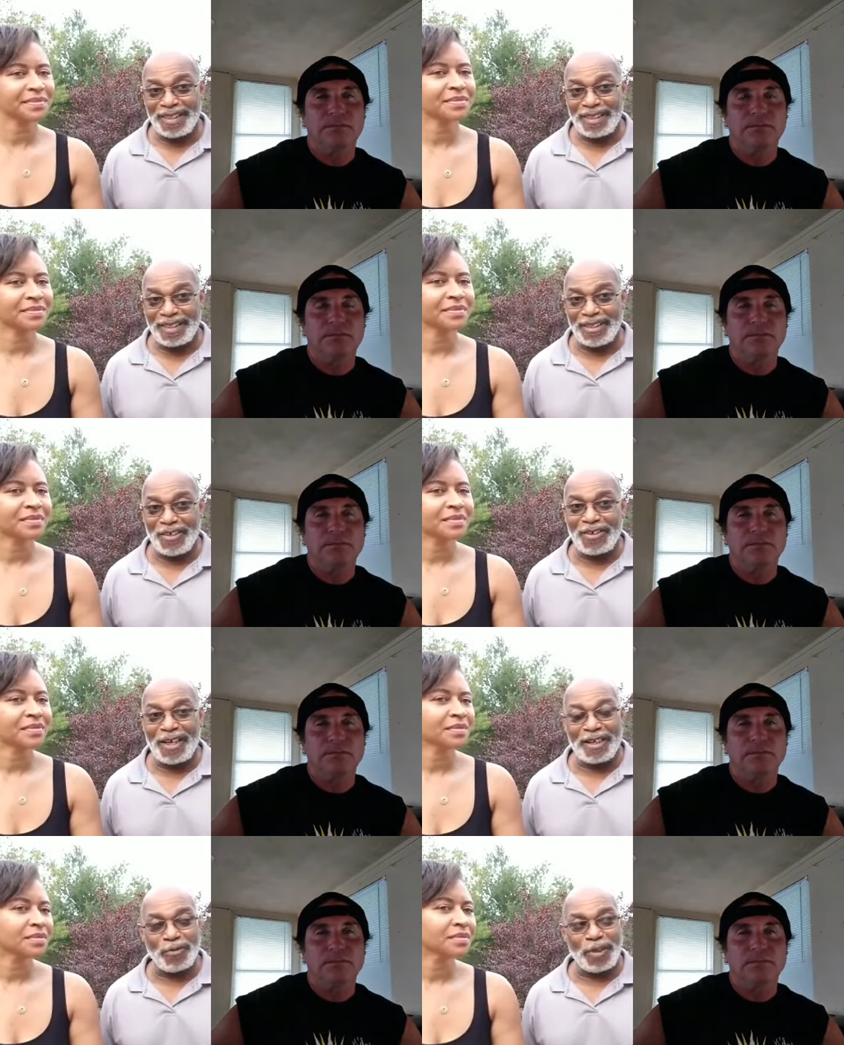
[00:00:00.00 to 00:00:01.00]
Speaker 1: You know,
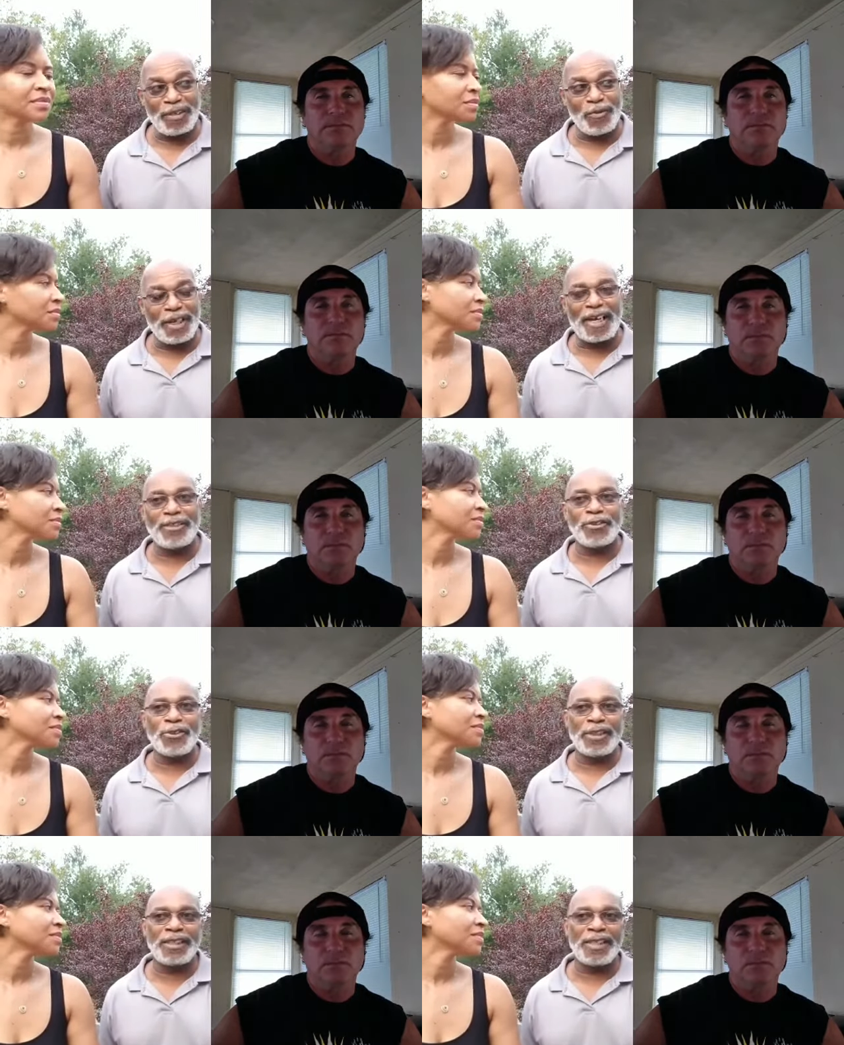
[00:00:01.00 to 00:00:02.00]
and when, when I used
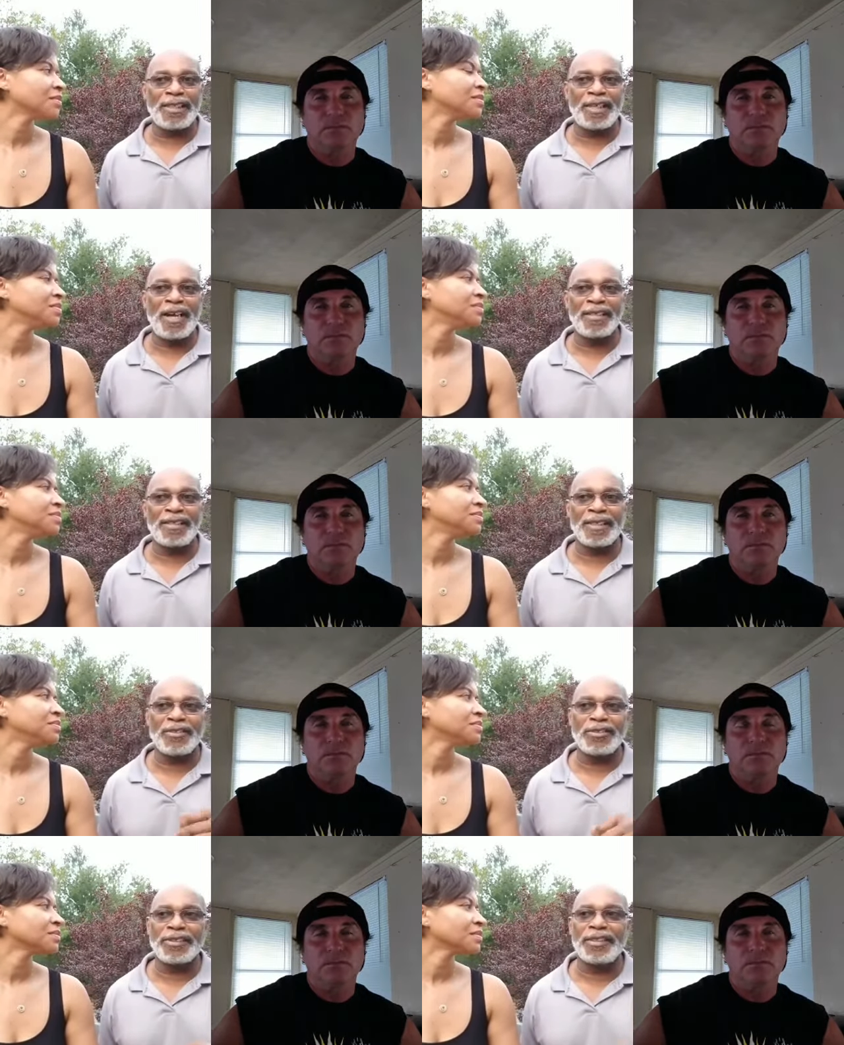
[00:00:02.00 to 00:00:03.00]
to teach at the college and I
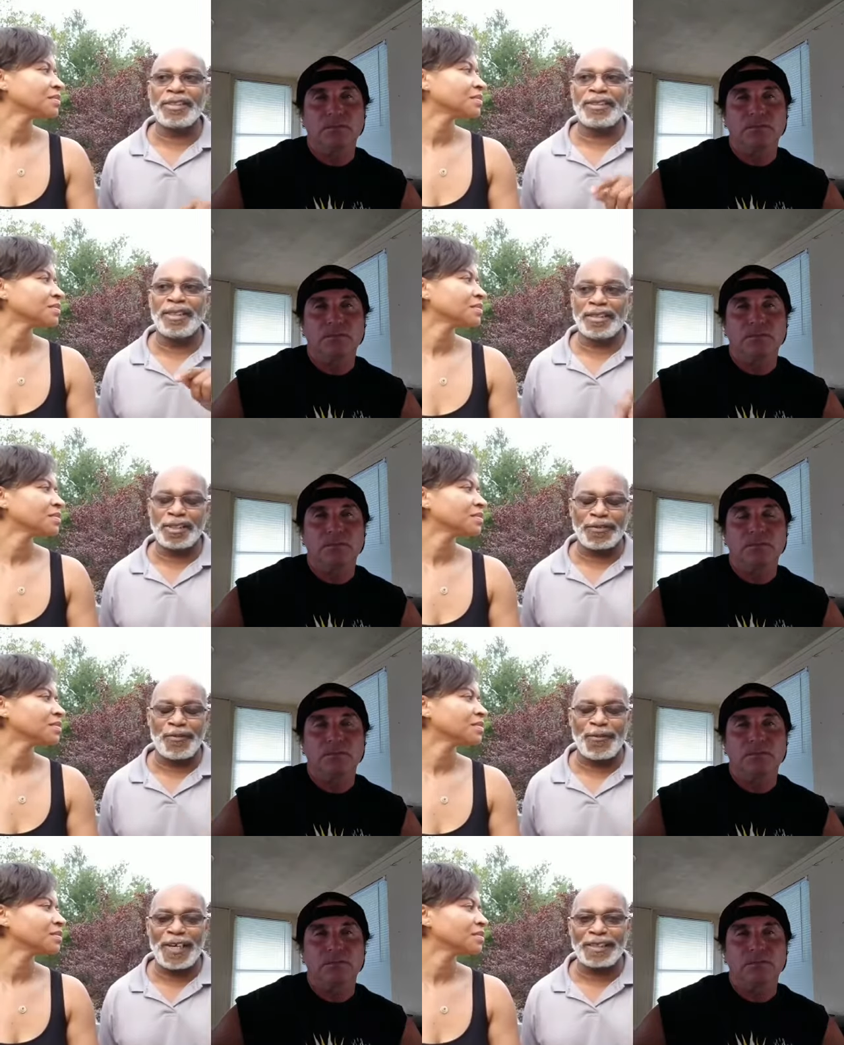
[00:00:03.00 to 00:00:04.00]
used to teach
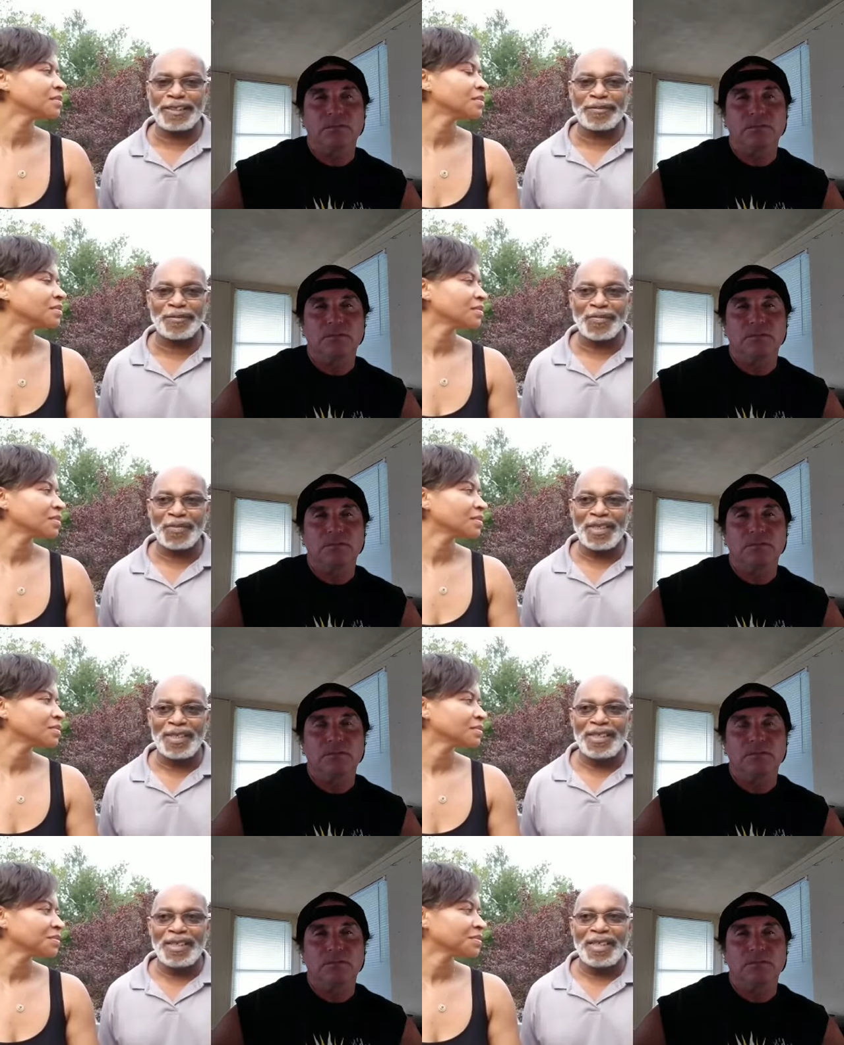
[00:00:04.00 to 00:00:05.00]
self-defense,
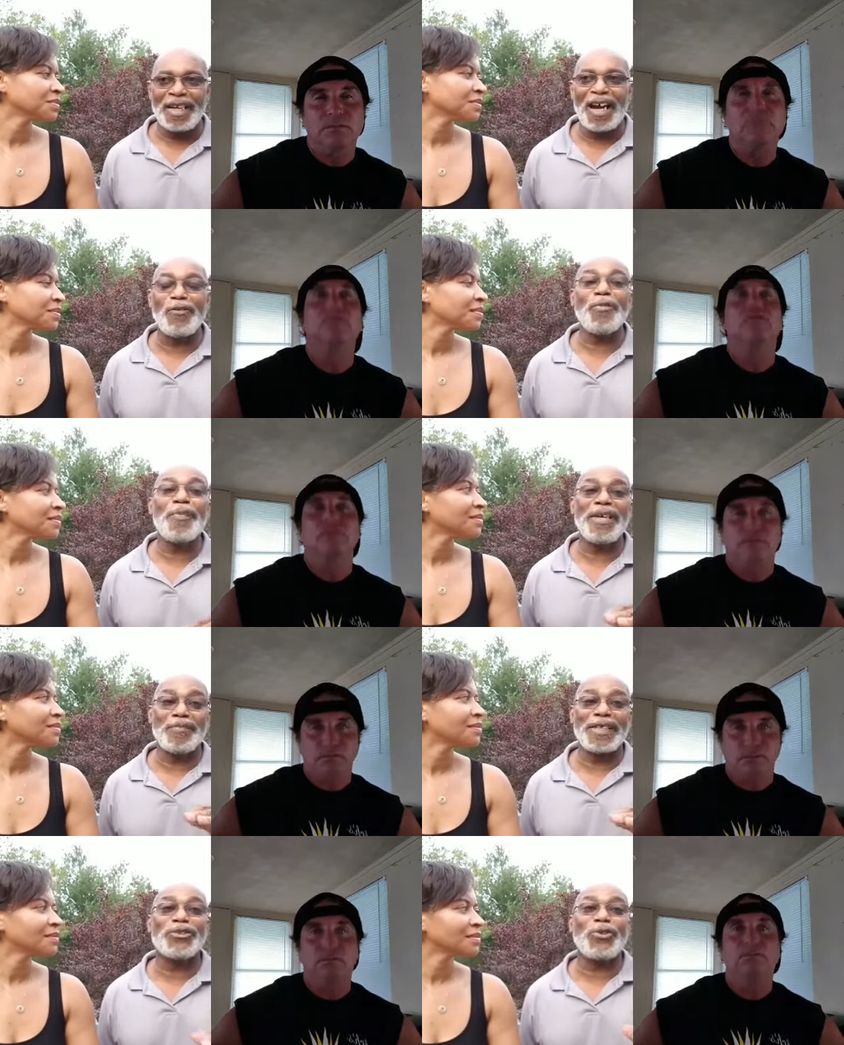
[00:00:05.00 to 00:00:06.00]
I would
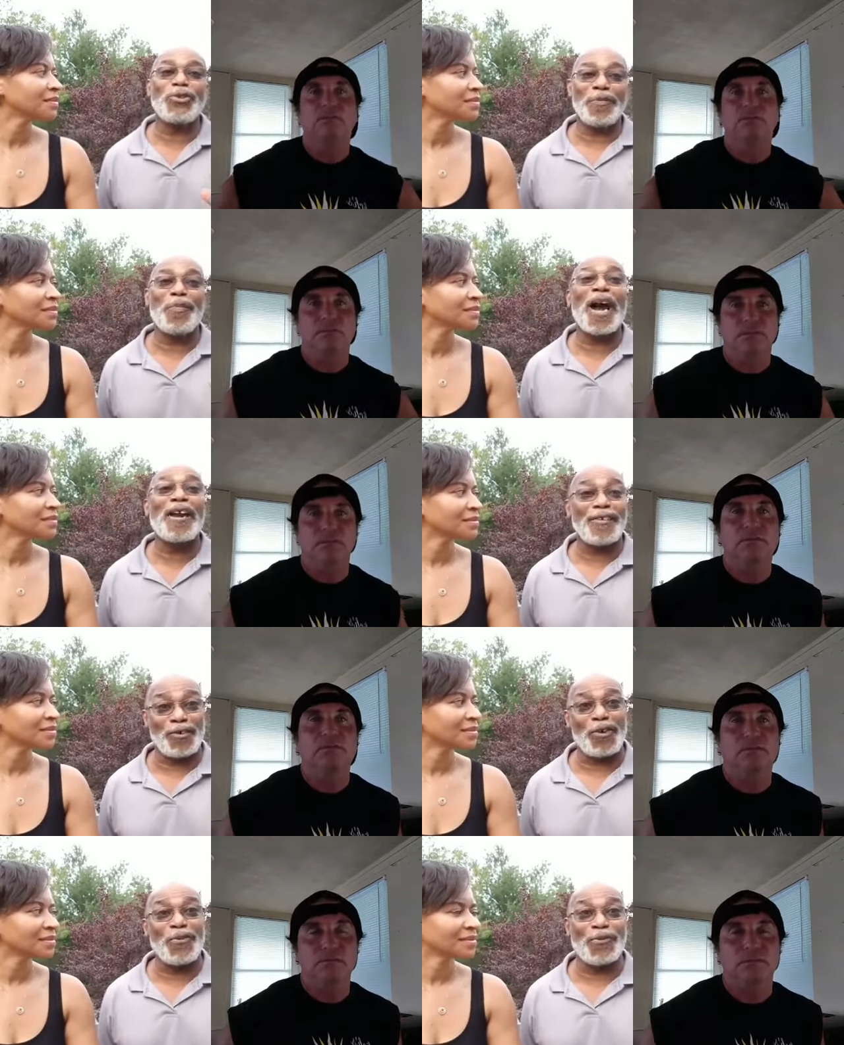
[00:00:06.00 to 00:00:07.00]
make my student
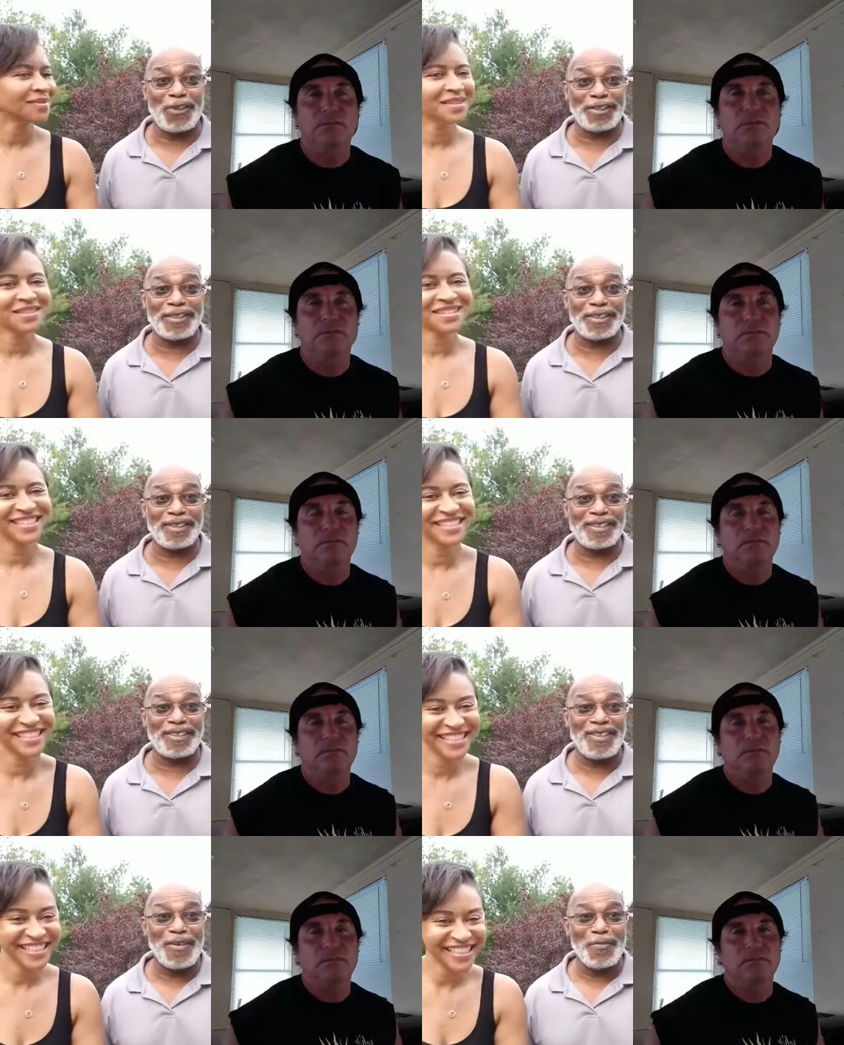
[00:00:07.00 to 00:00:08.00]
paranoid first
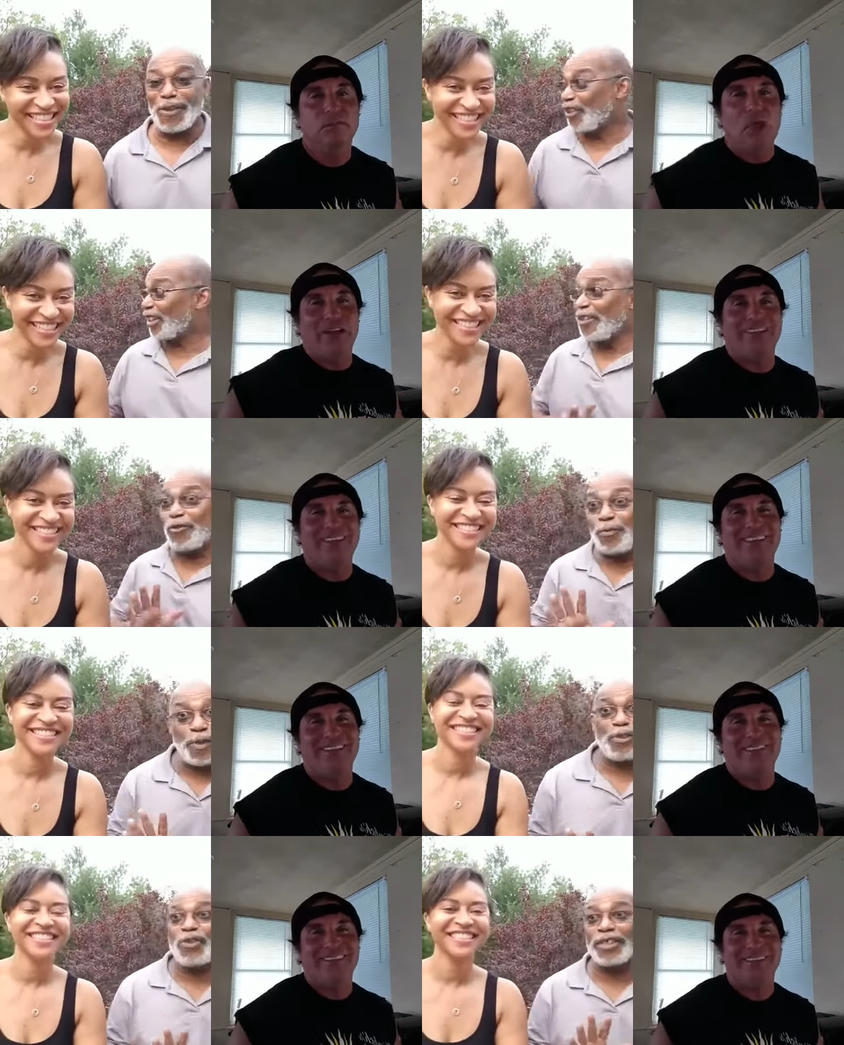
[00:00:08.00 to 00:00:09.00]
because they would
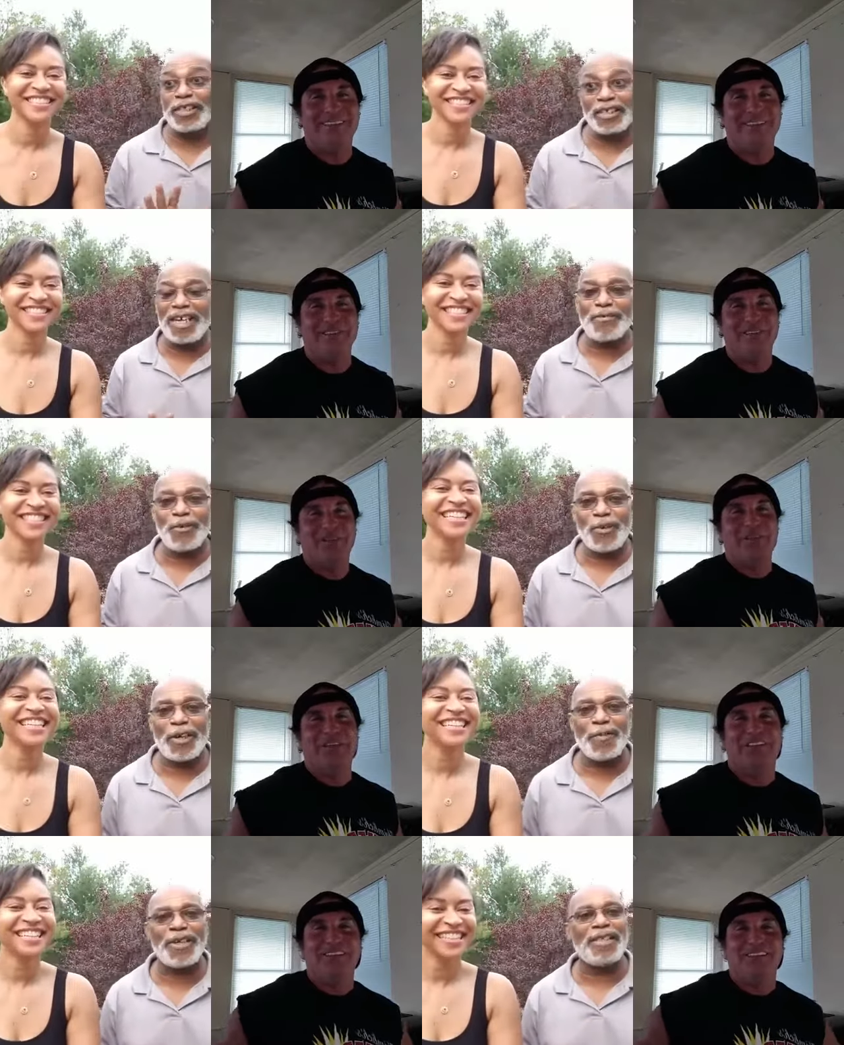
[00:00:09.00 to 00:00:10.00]
be looking everywhere. But